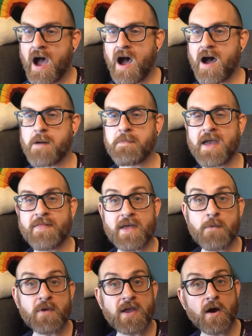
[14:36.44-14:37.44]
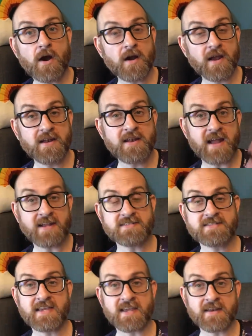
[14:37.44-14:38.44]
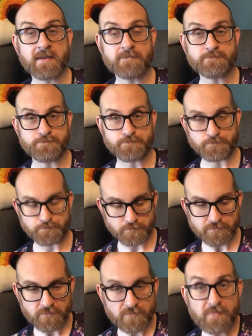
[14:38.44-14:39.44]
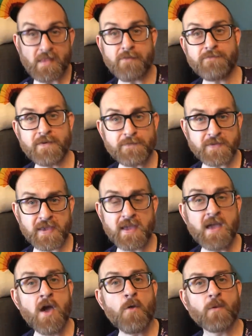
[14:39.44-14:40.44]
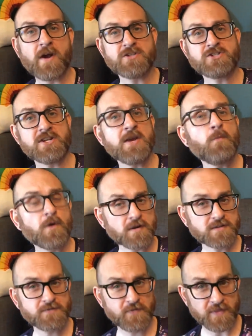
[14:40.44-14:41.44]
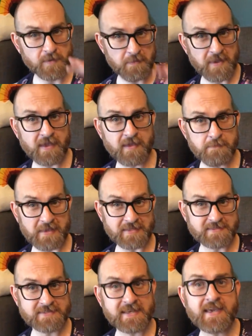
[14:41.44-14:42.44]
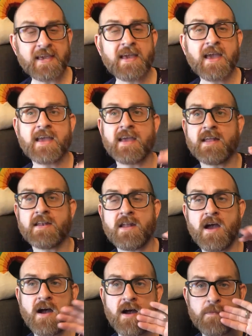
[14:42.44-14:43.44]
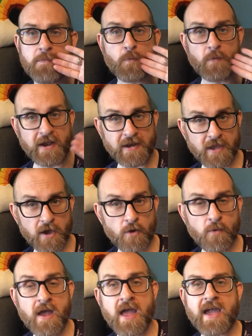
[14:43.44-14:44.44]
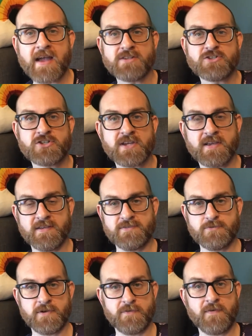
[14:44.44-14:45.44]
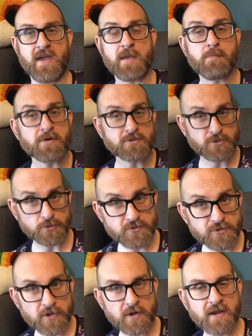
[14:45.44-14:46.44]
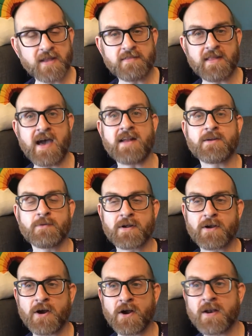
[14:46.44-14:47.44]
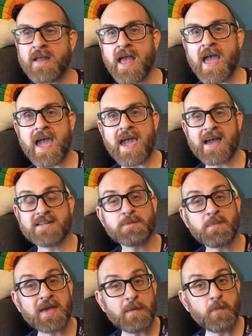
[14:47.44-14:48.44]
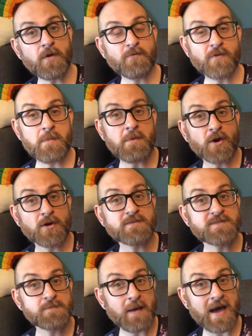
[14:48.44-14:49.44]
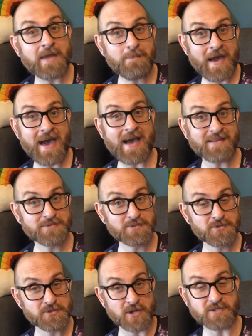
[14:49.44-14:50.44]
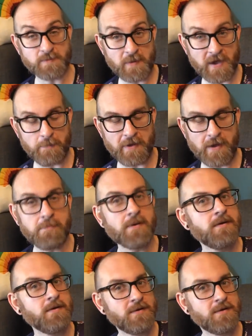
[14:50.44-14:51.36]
Um, and then we are in 1950, where she works for the BBC in um, radio, and she is sort of a producer in that regard. And people from her spy past start to pop up.